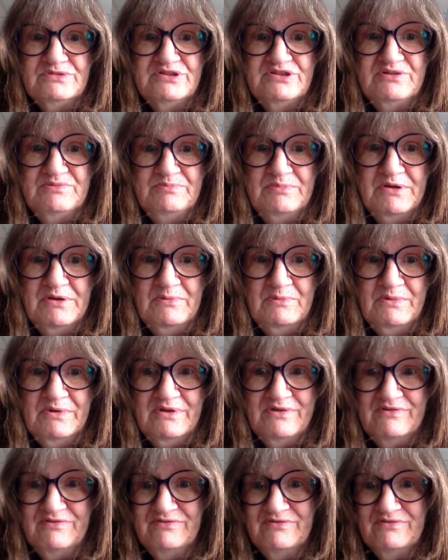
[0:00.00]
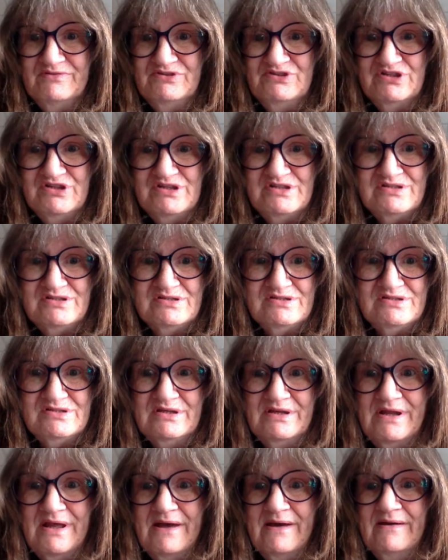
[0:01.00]
to be with Jesus
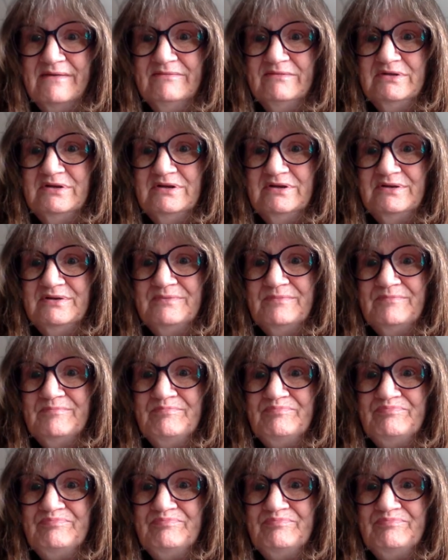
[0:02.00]
in heaven.